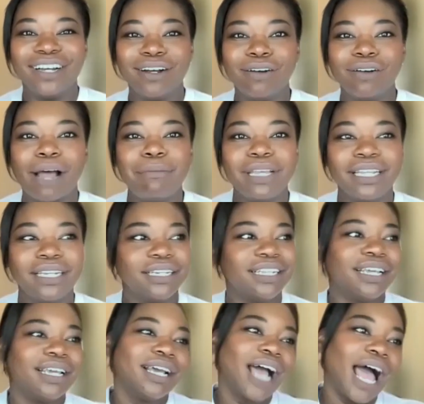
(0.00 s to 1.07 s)
know, I mean,
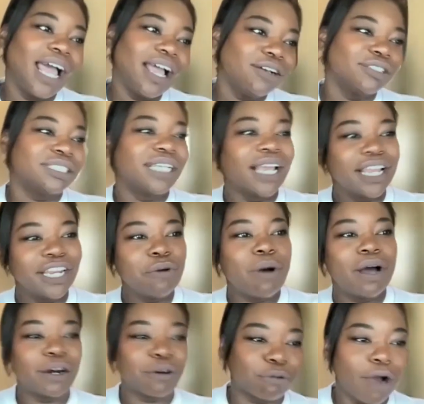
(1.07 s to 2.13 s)
I understand you
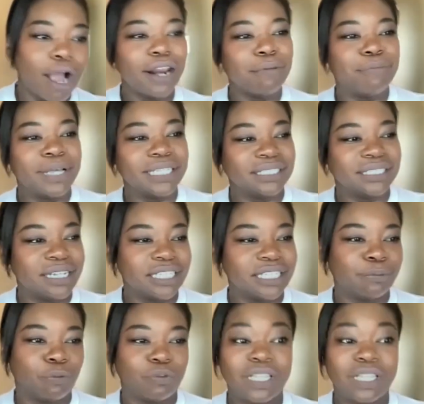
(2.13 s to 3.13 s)
want to run a business.